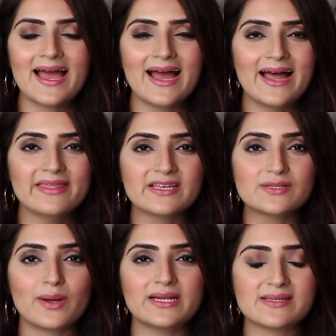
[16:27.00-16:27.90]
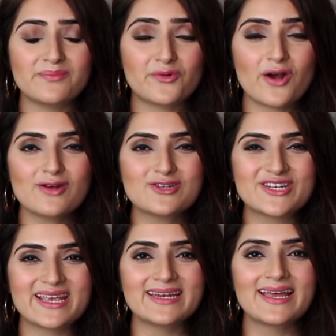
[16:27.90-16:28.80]
and this one is a brown
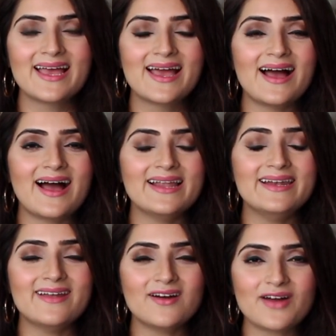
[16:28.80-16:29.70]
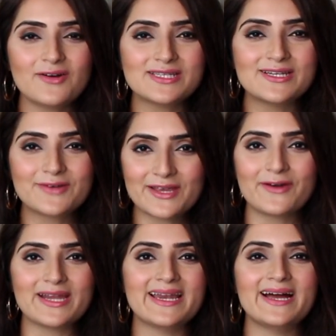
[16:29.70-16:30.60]
shade. I love how it's looking
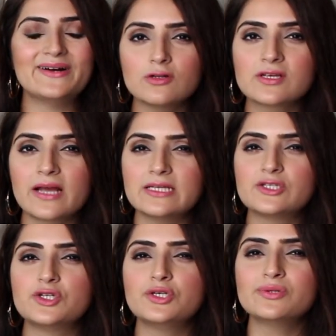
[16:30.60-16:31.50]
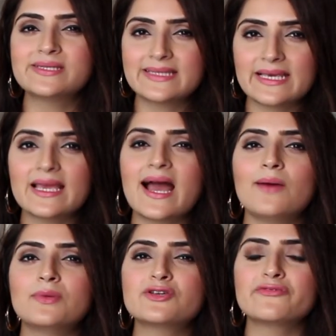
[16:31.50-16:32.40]
right now. And also guys, do you see
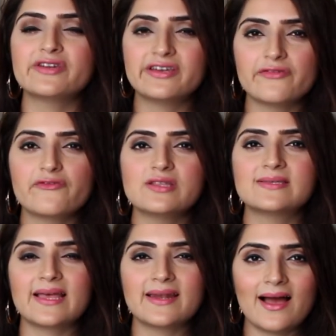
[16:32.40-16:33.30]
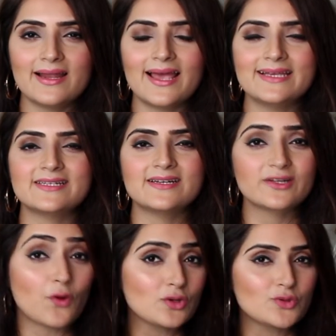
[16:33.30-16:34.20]
how much of a difference that highlighter
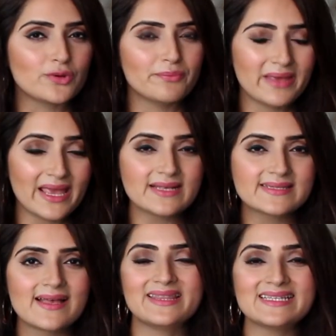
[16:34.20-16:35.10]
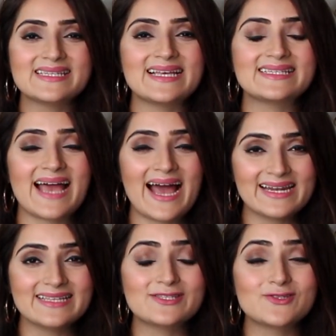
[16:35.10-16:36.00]
and contour makes? This has
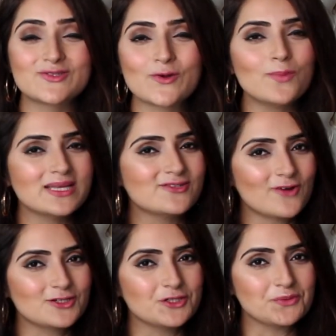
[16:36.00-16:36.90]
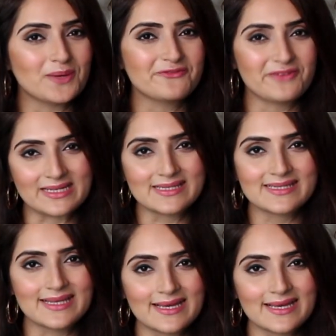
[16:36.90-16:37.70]
added so much structure to my face.